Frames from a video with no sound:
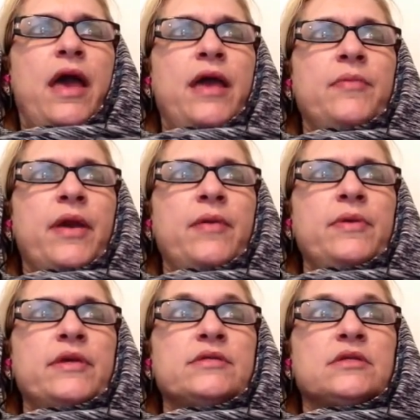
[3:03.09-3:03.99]
A
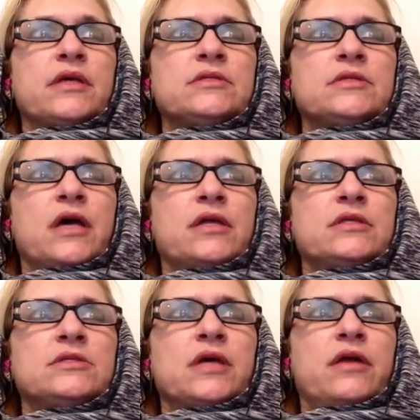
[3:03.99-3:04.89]
baby is
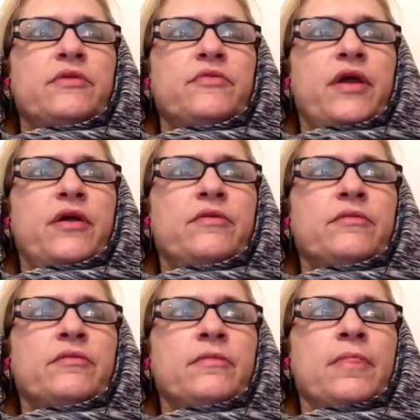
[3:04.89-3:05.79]
inside of there.
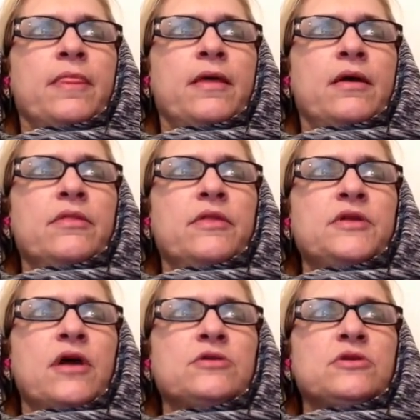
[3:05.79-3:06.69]
The
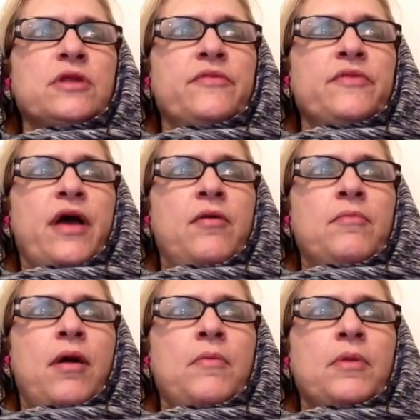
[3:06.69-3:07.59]
doctor left out,
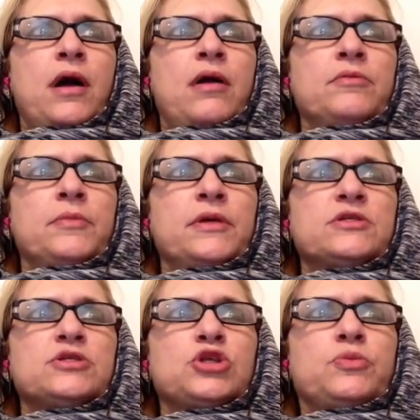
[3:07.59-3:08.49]
and Mom called me a
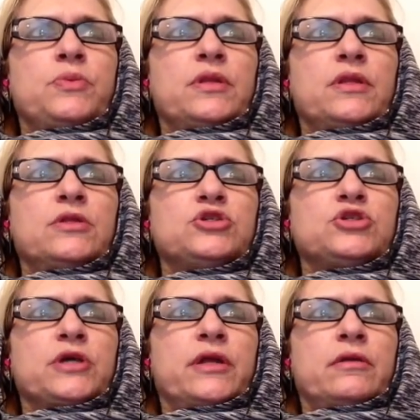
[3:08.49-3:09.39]
stupid little
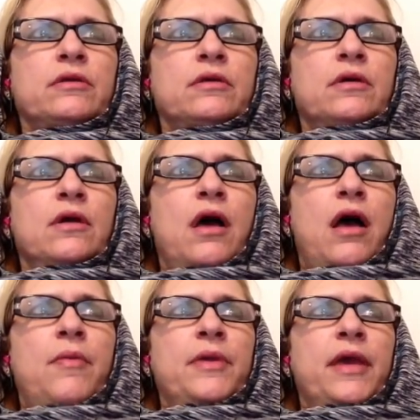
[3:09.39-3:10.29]
shit.
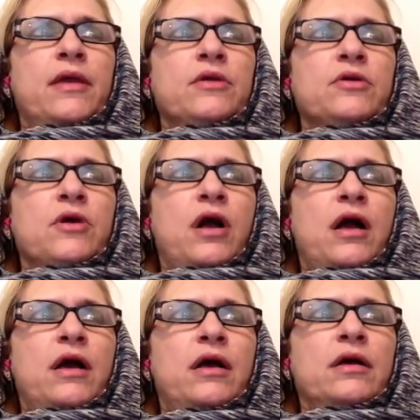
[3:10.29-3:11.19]
I began to
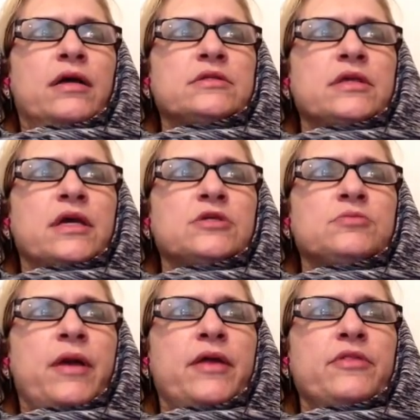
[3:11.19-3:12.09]
cry as they
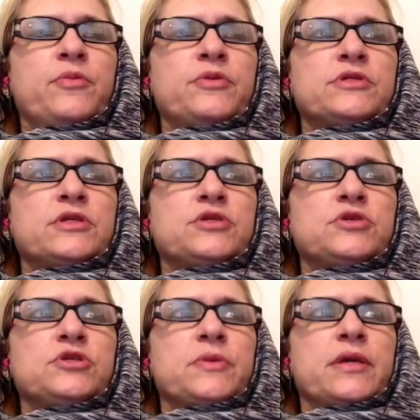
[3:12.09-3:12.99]
explained the procedure
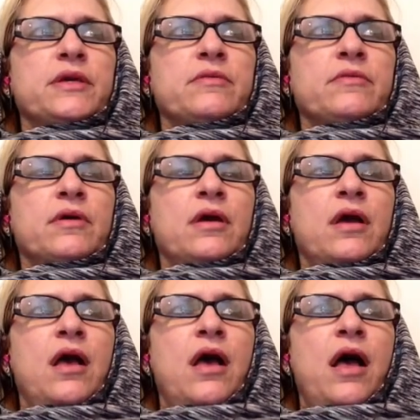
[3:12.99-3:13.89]
to me.
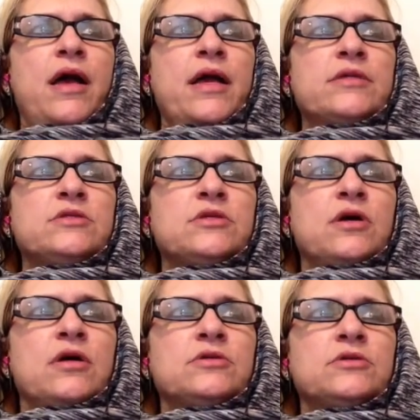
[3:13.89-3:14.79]
I asked the
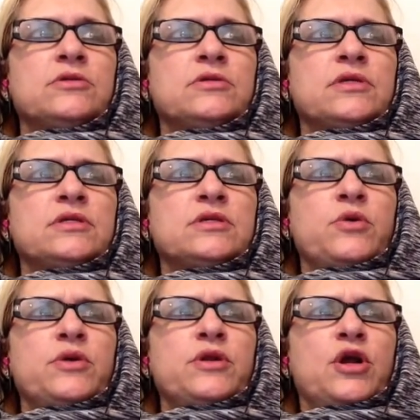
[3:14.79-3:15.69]
doctor, "Is it
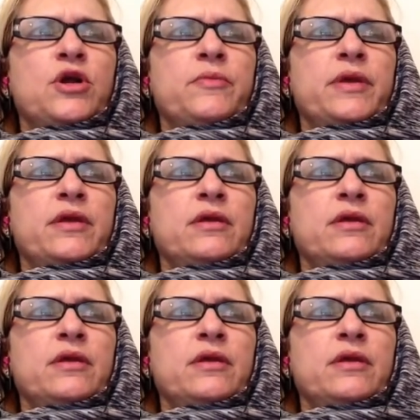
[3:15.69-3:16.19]
going to hurt me?"